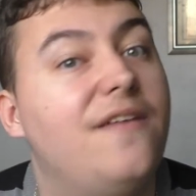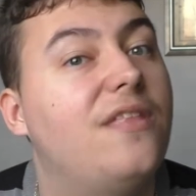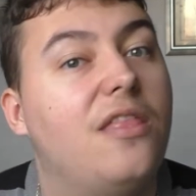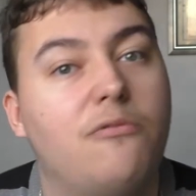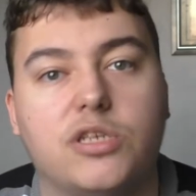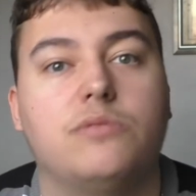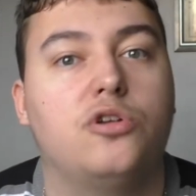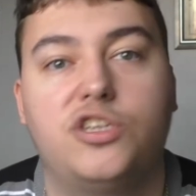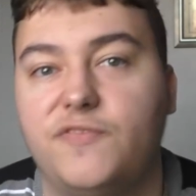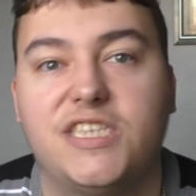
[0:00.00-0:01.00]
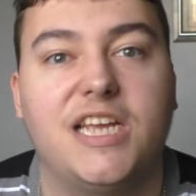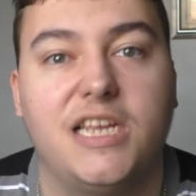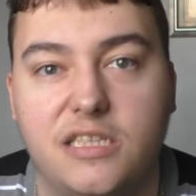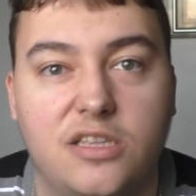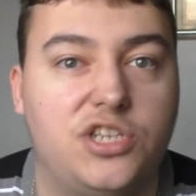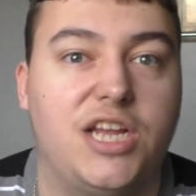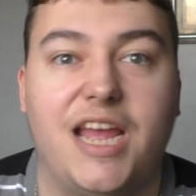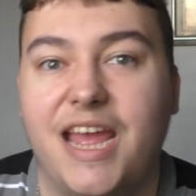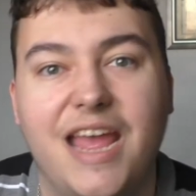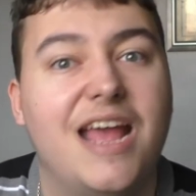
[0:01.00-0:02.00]
Even though there wasn't much of a season this
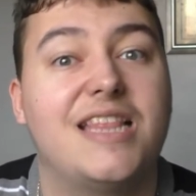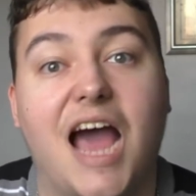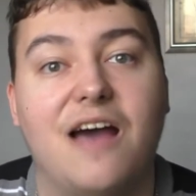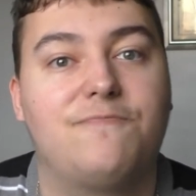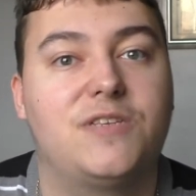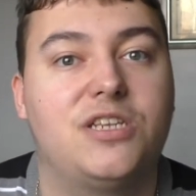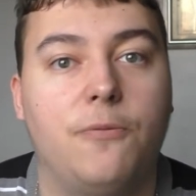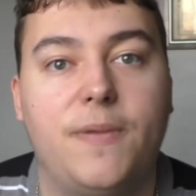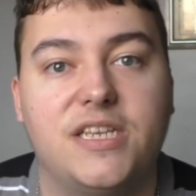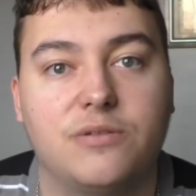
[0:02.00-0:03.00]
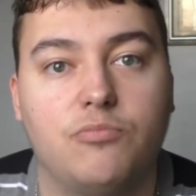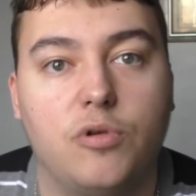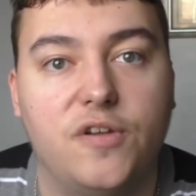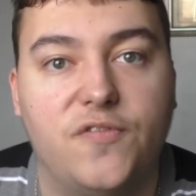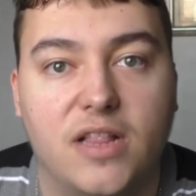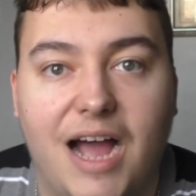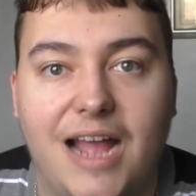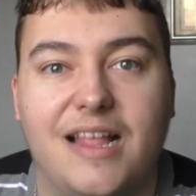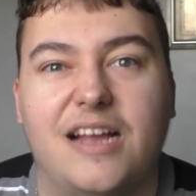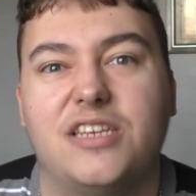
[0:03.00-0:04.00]
year, there have still been some wonderful
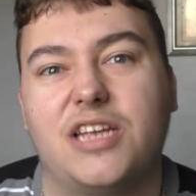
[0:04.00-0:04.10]
highlights.